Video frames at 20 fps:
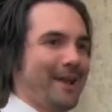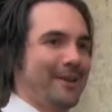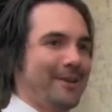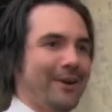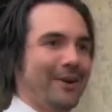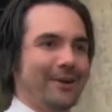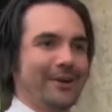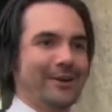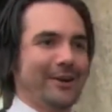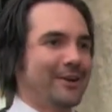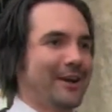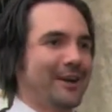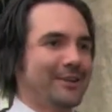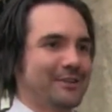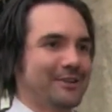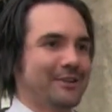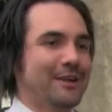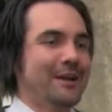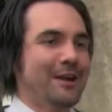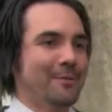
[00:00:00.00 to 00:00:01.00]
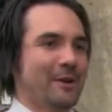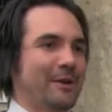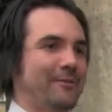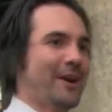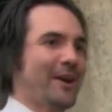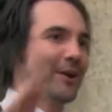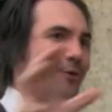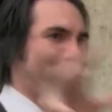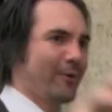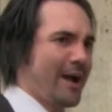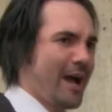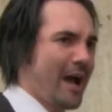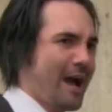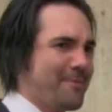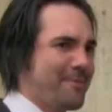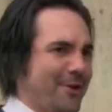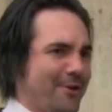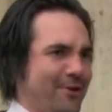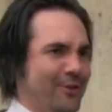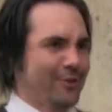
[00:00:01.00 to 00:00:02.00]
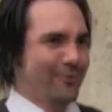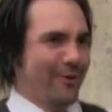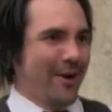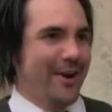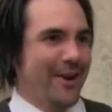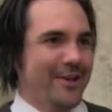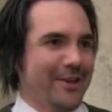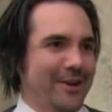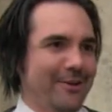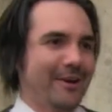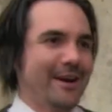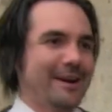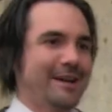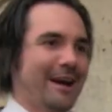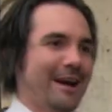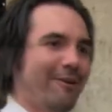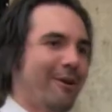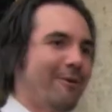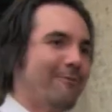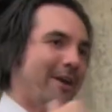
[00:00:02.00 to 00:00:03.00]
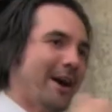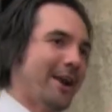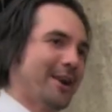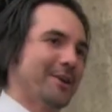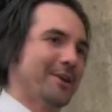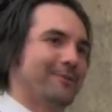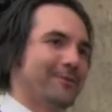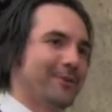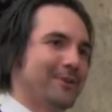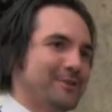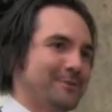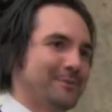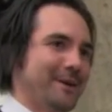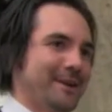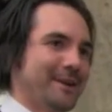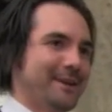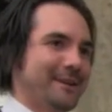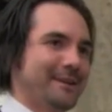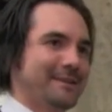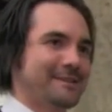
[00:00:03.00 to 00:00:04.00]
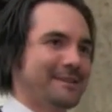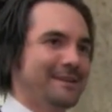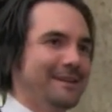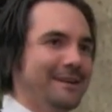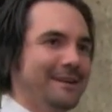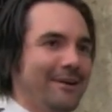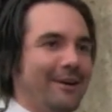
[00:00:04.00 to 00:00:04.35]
Yeah, uh, yeah, awesome. yeah, but if I grab you and threaten you, right now I'm violently enforcing my ideas. Yeah.